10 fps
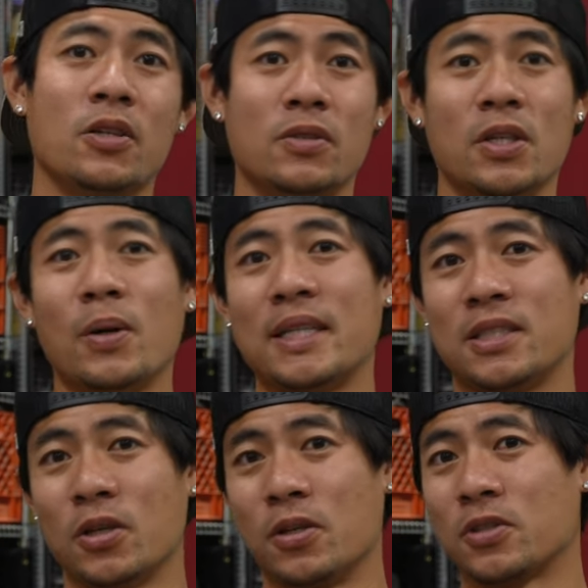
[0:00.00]
you'll know I
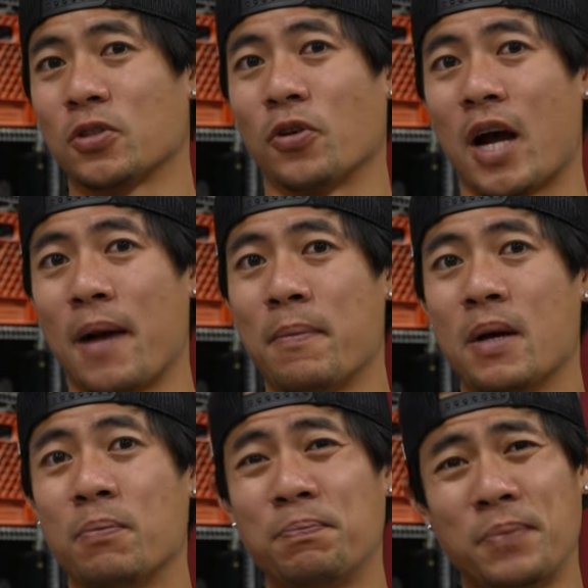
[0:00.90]
still used the
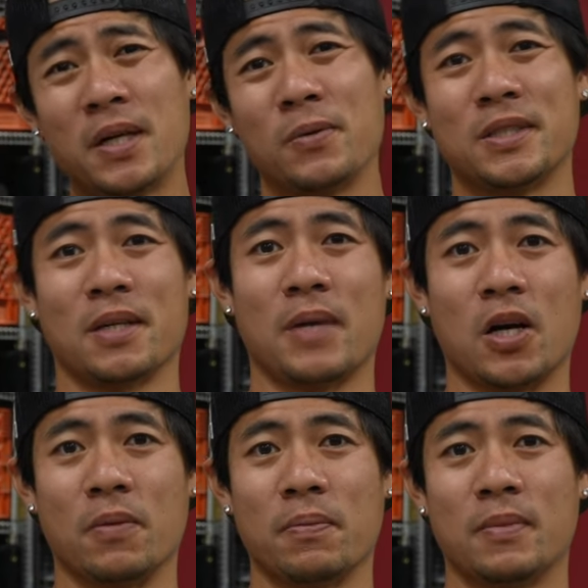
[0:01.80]
Grom, but with some
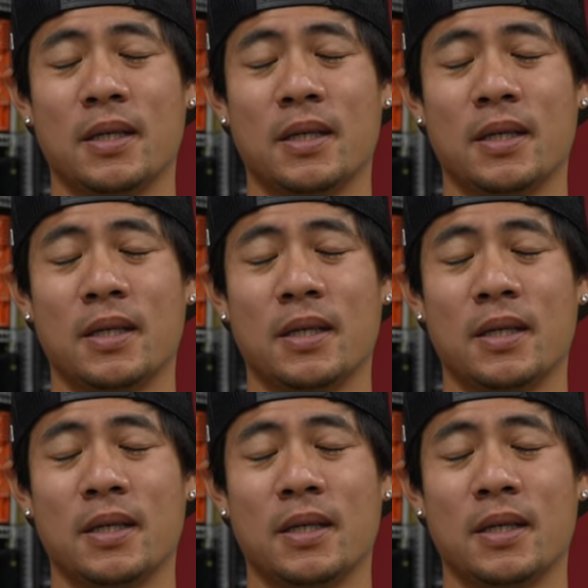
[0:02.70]
help.